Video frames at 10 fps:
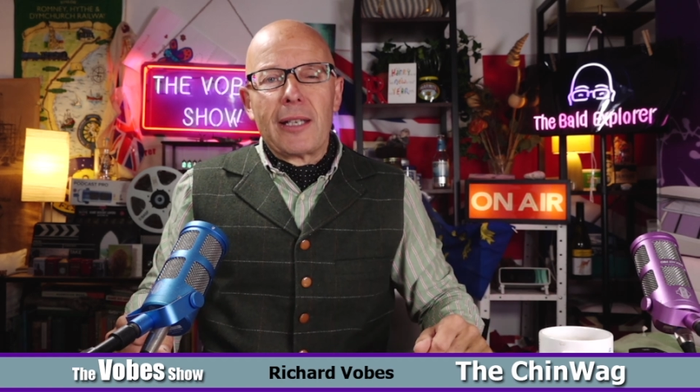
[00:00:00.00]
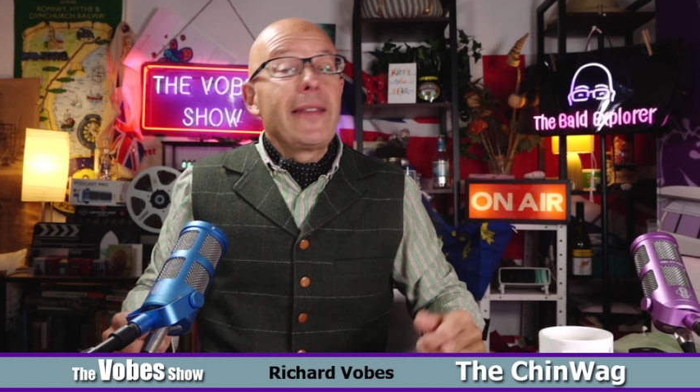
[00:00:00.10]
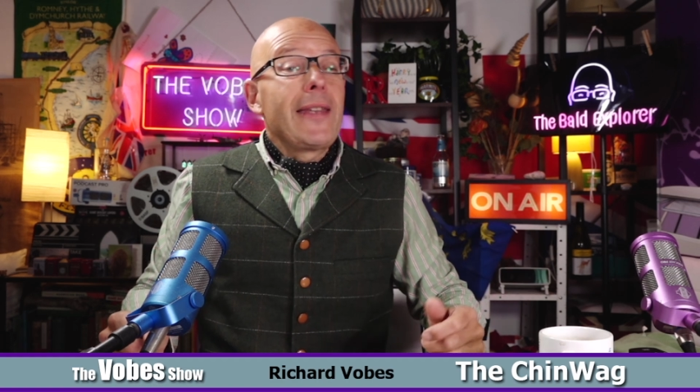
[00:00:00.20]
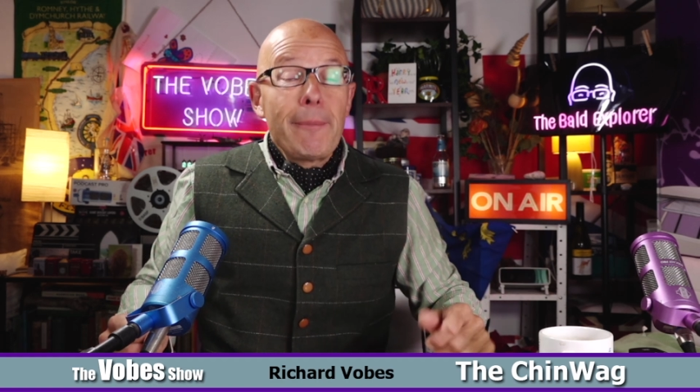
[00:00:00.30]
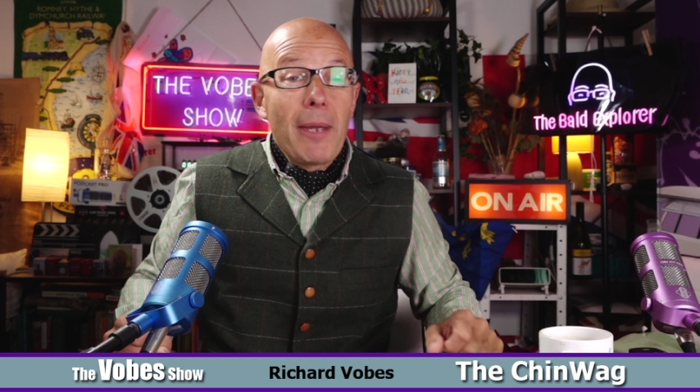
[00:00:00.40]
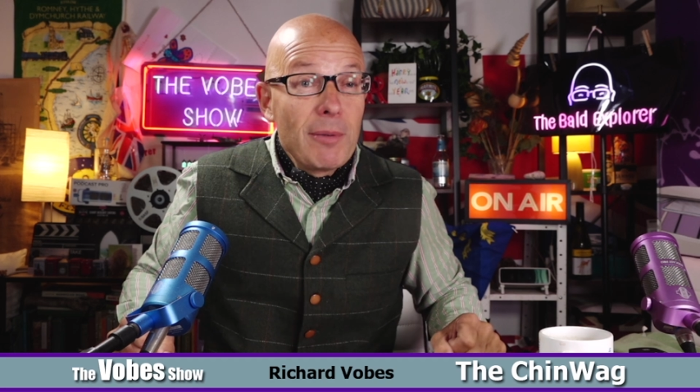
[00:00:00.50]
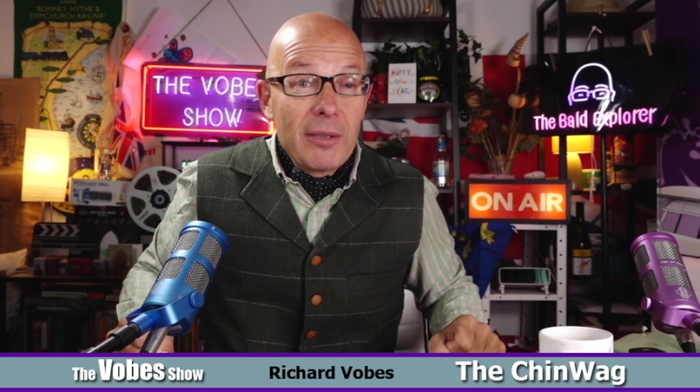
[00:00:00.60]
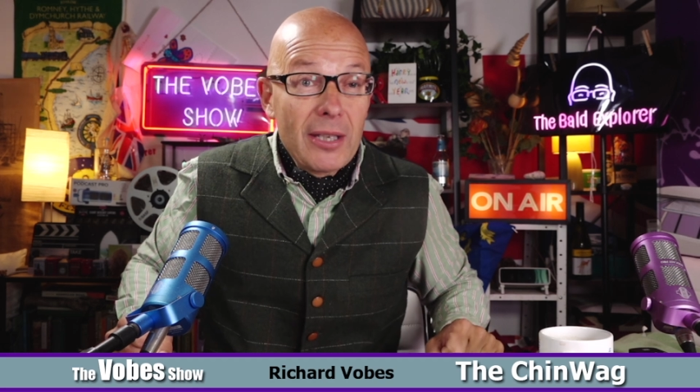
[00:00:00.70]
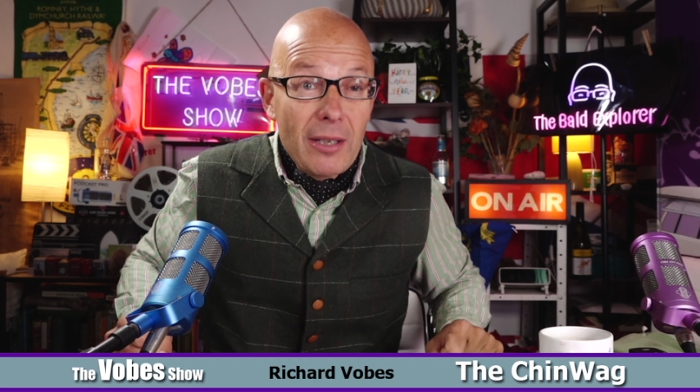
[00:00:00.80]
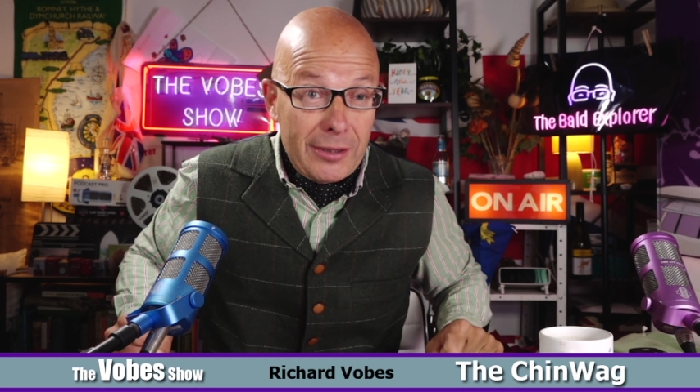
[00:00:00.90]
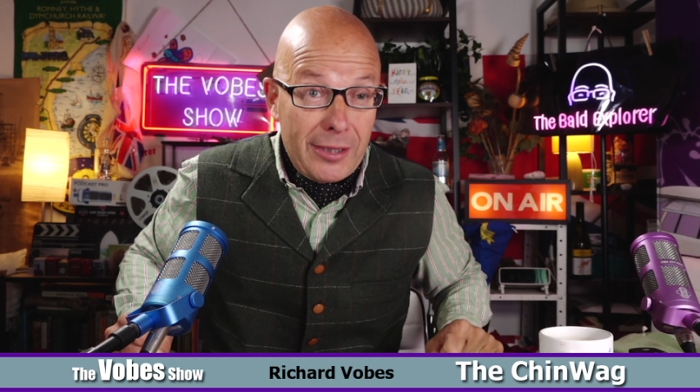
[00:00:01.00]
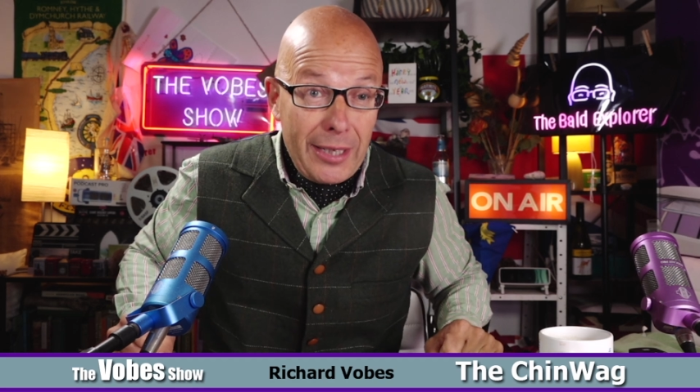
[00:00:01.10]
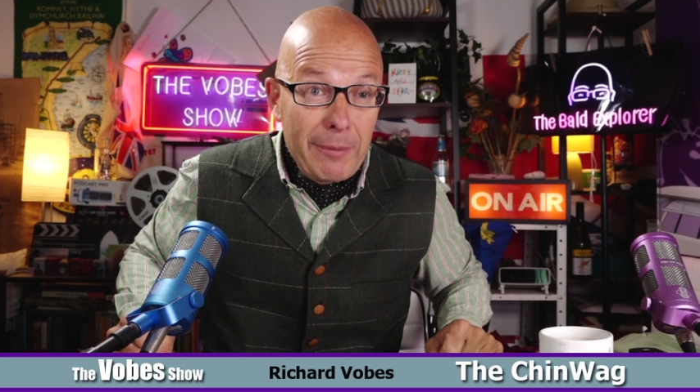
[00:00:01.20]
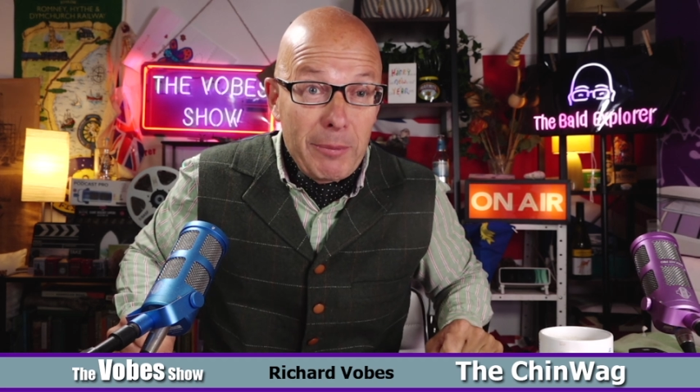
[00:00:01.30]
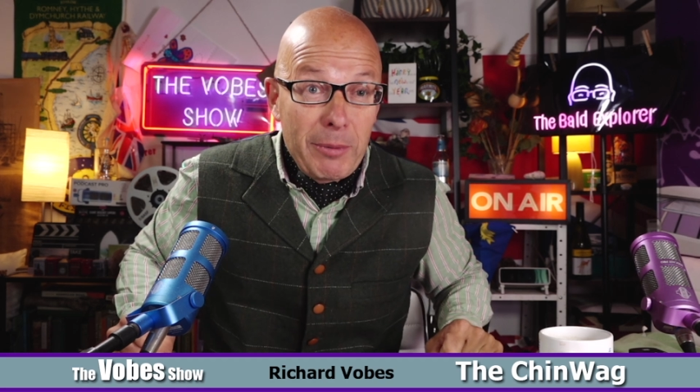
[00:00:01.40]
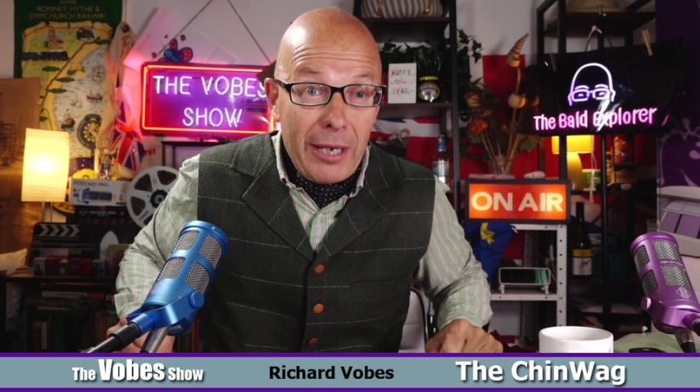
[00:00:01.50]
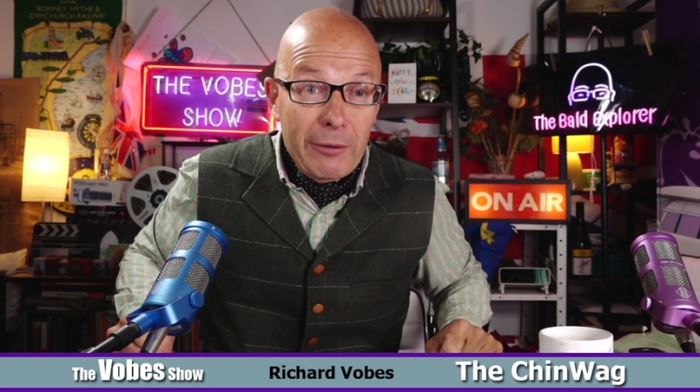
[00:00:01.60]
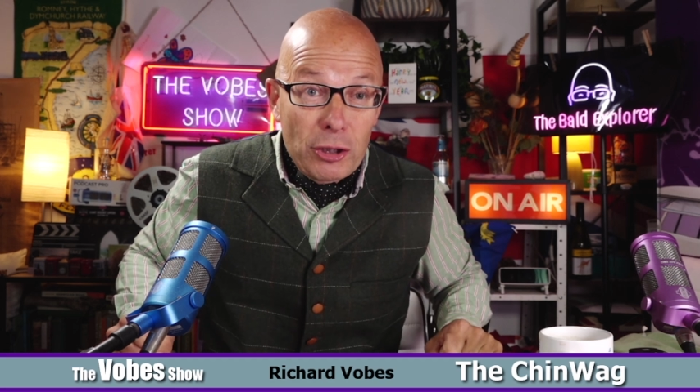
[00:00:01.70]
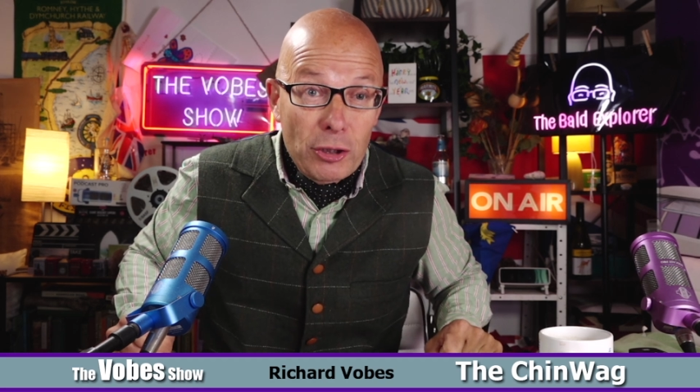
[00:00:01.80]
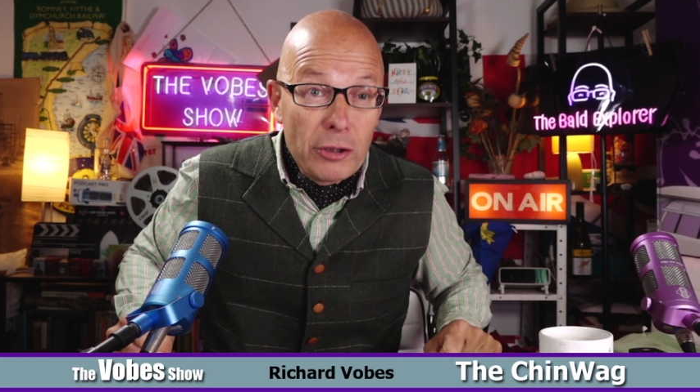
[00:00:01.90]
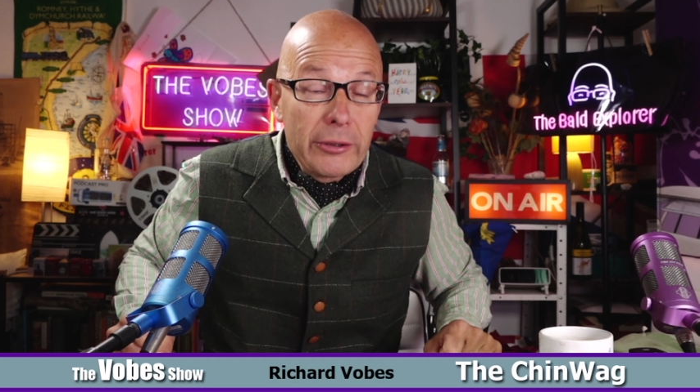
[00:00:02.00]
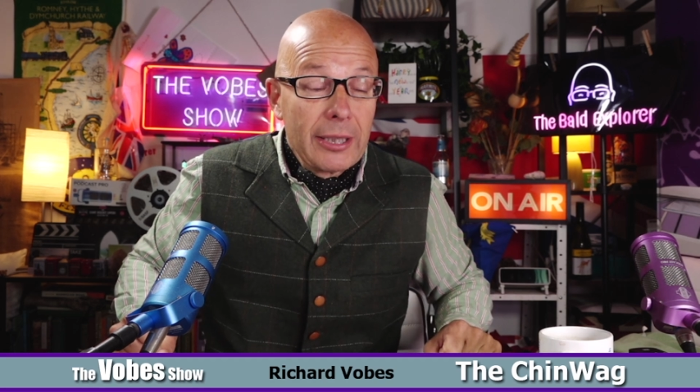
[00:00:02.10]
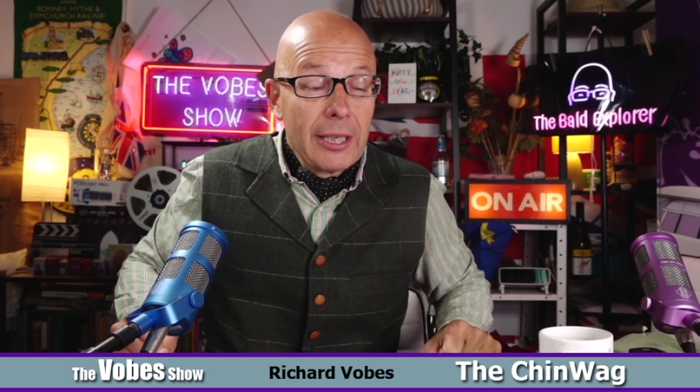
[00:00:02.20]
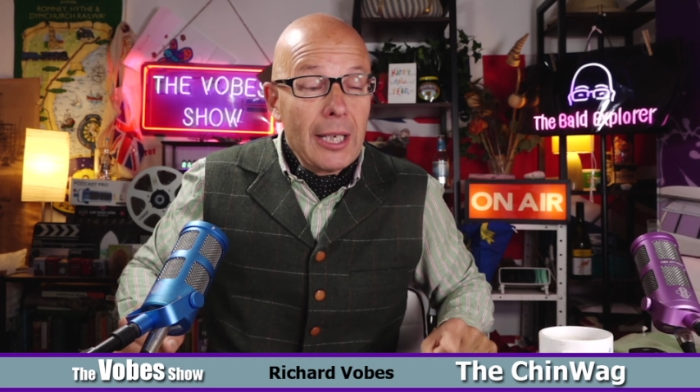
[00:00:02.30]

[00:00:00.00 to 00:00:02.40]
And that may be the answer. That may be how I should do it.